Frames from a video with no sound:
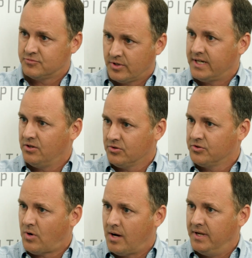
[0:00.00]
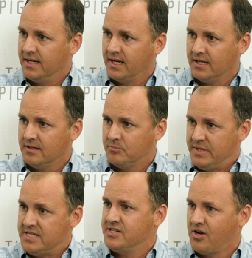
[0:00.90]
tracheal swabbing and
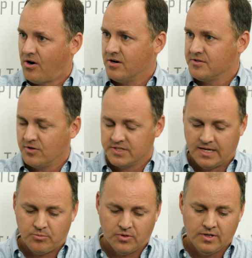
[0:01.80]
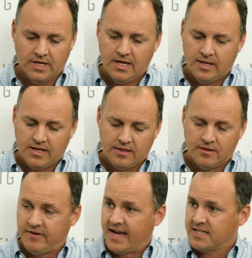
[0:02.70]
PCRs, for example.
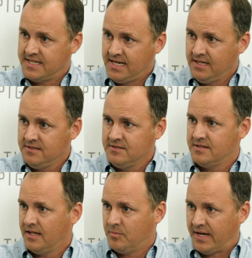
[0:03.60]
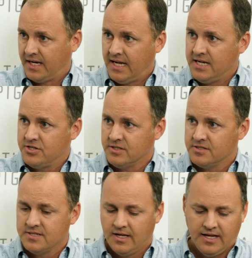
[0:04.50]
The vaccines and the
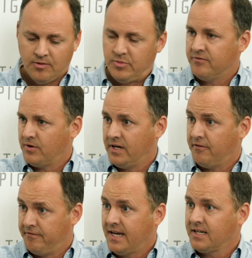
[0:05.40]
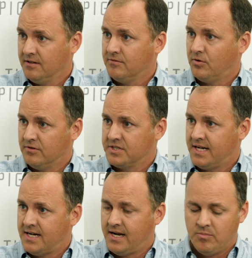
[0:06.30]
medications have been very effective over
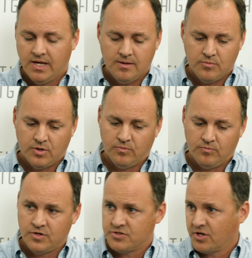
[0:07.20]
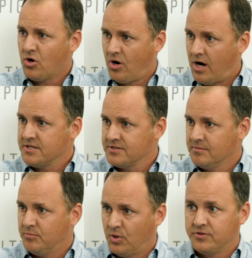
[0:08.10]
time, but there's a cost
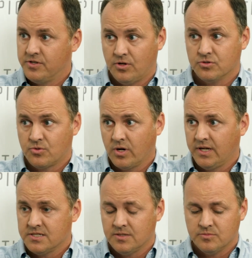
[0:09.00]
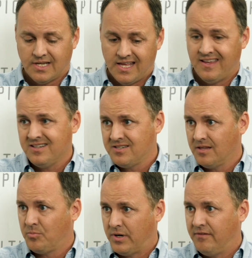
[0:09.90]
both to those organisms and then to
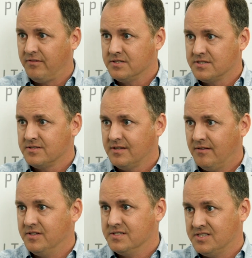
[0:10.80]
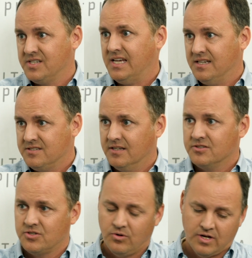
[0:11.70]
the prevalence of the disease.
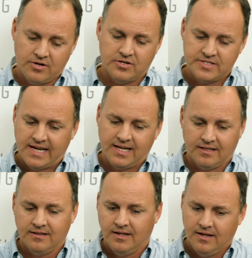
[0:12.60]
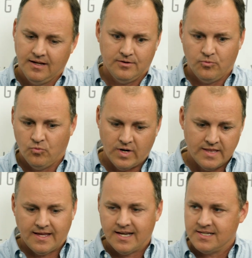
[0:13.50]
And so understanding
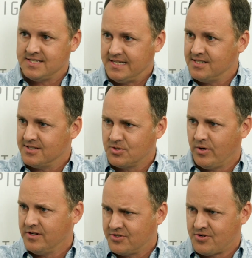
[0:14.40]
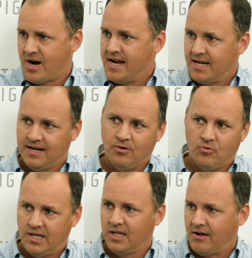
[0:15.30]
when that disease is going to strike and at
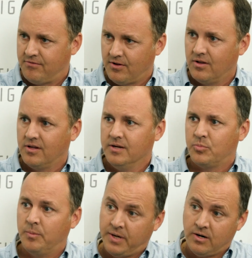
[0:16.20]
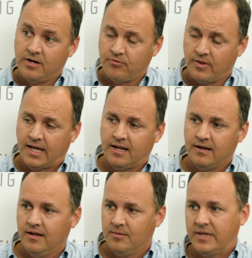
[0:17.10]
what level, and preparing for that,
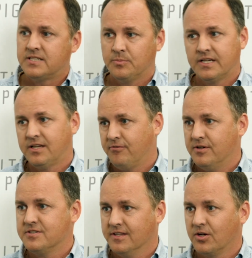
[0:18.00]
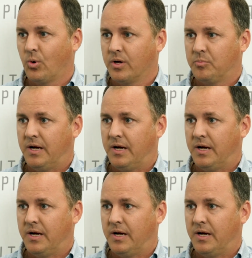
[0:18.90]
makes a big difference in the growing